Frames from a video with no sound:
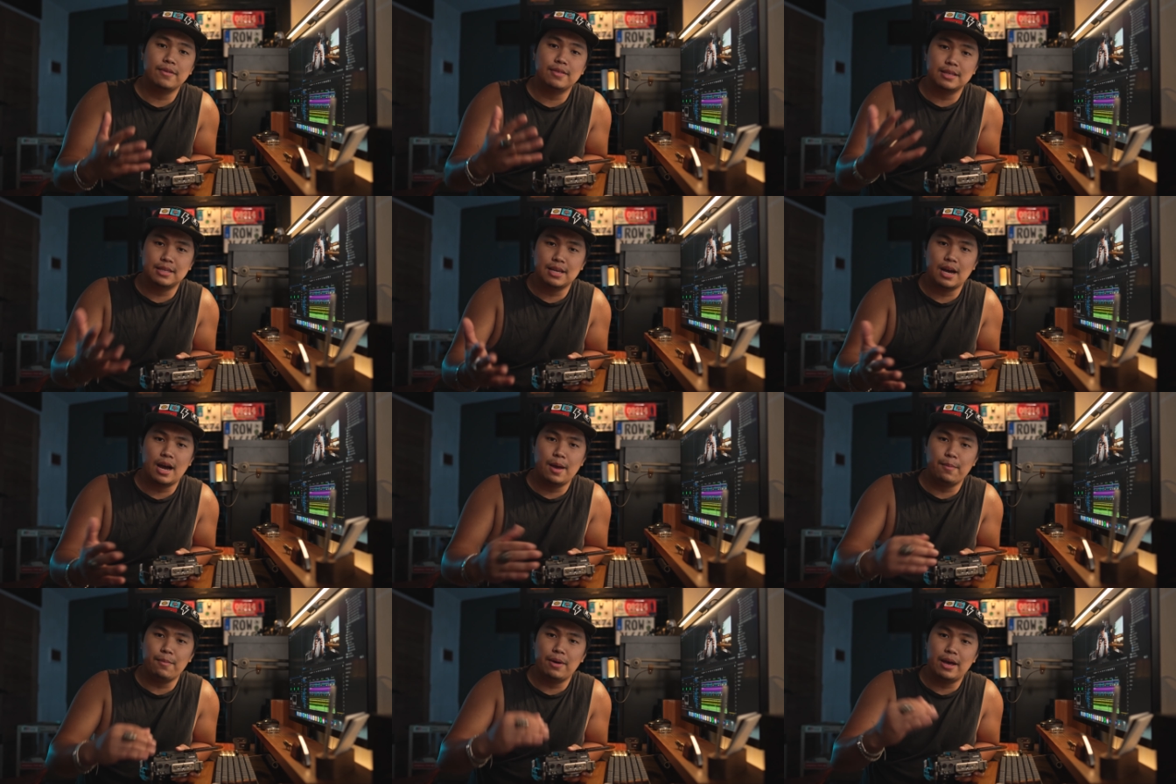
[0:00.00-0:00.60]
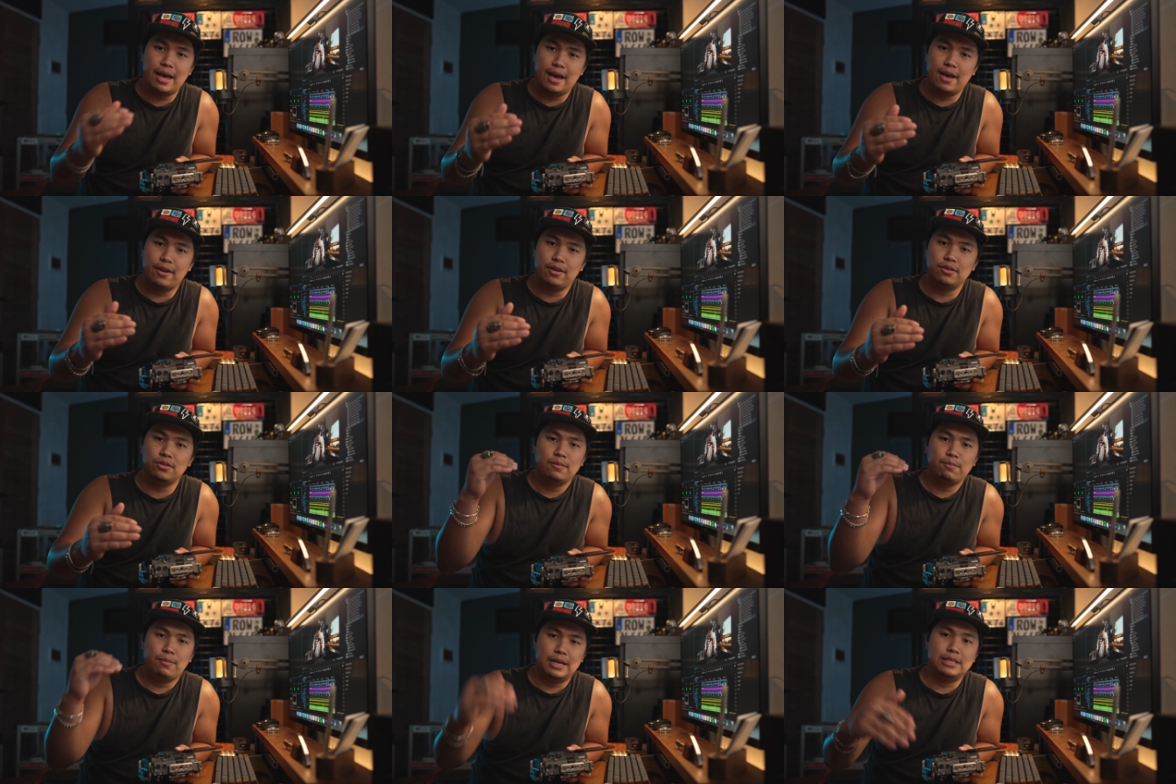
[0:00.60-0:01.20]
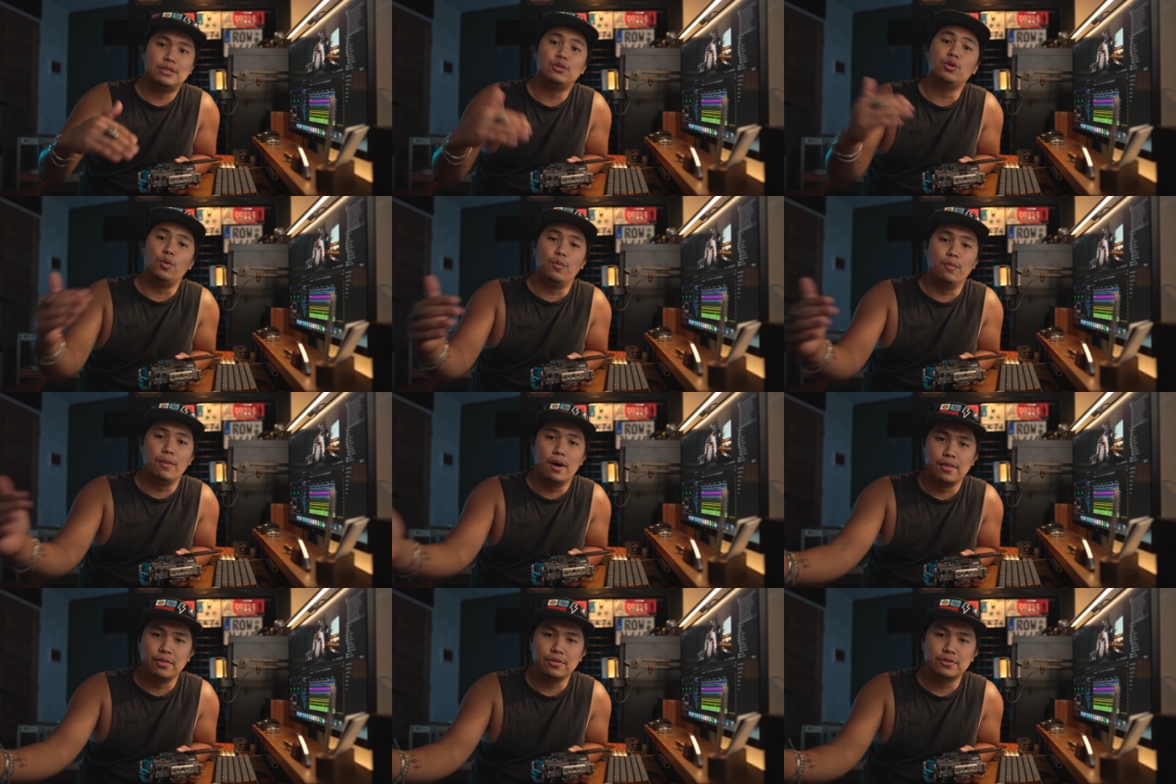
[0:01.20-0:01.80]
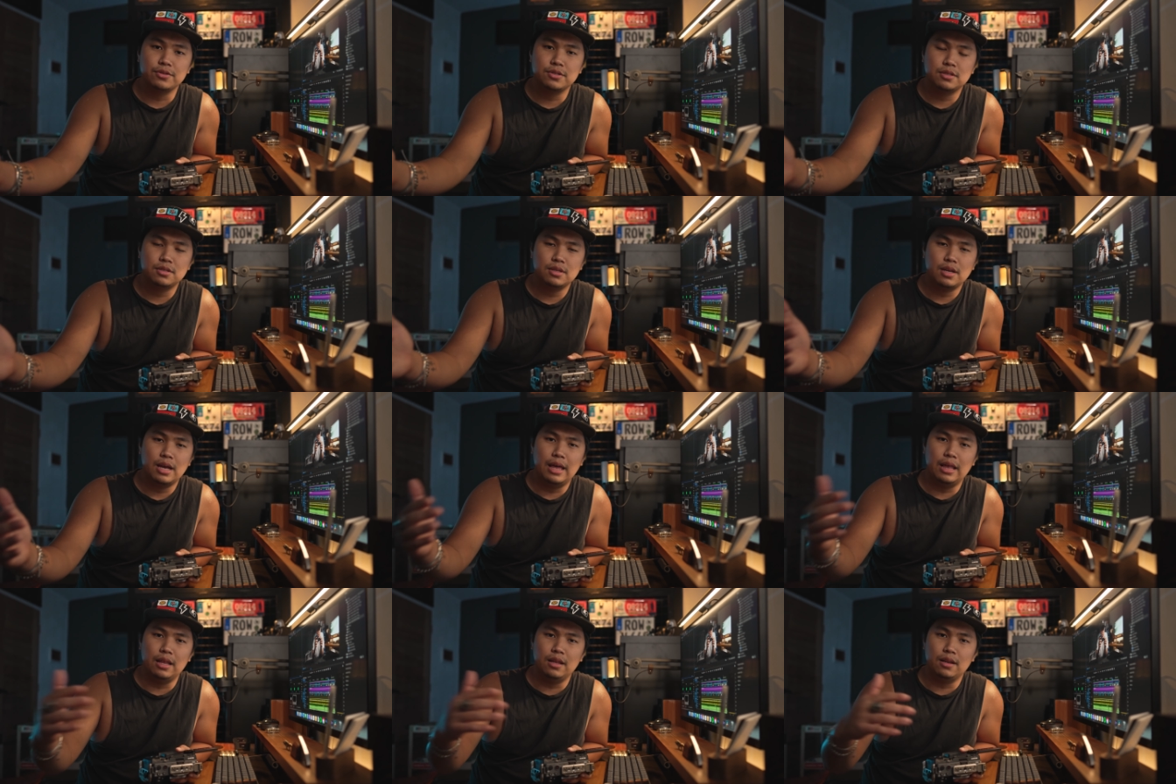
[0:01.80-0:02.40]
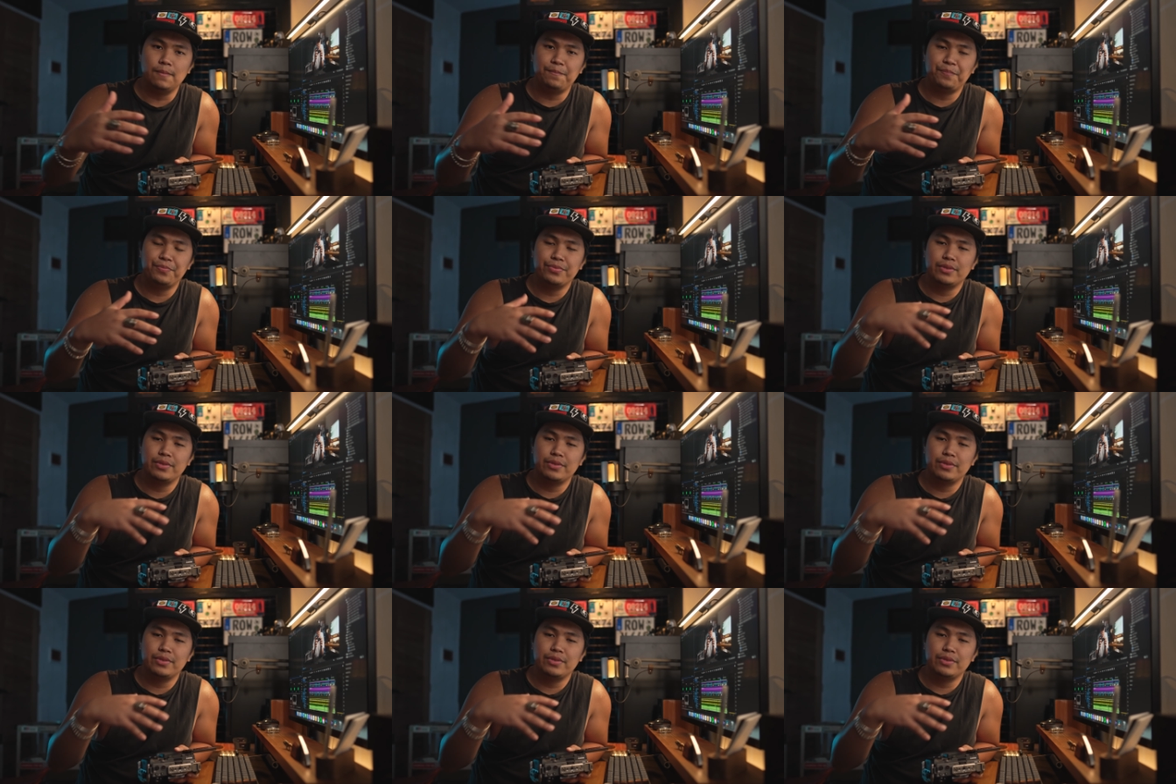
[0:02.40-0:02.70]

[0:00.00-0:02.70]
the time ahead by 2 months, and